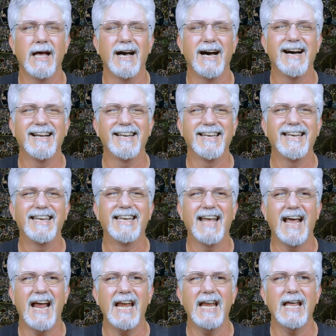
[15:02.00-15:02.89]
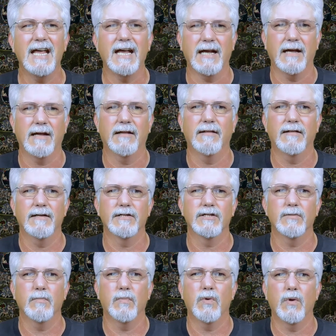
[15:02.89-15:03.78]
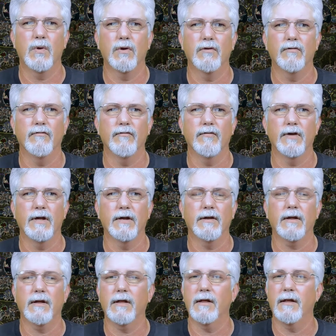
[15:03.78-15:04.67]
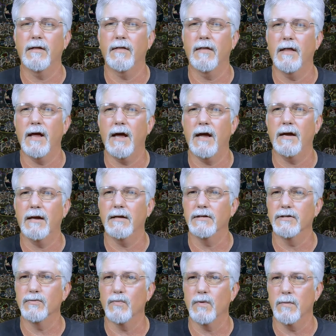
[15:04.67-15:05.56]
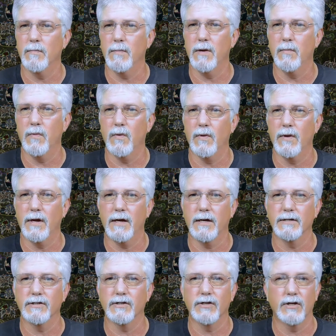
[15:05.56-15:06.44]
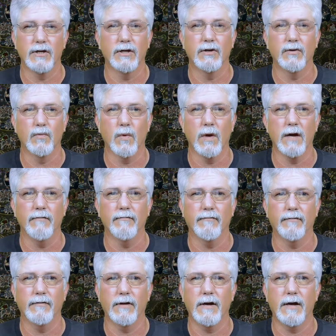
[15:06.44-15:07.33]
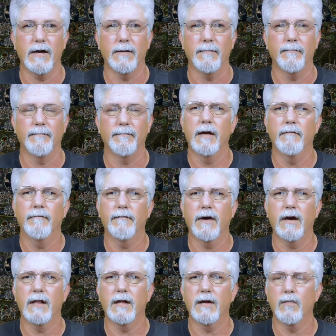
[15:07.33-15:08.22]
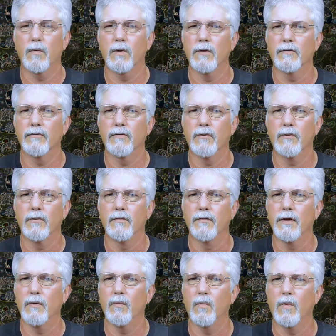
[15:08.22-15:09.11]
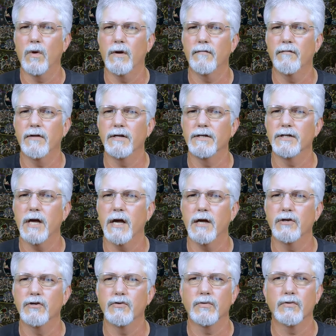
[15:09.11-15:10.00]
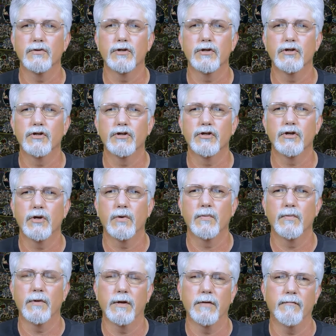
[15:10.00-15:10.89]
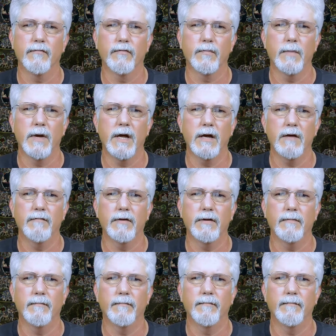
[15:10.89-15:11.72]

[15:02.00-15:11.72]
on dating this important event, and that is remembered as the Great Flood. And finally, we are told that one of these angels stoned them from heaven.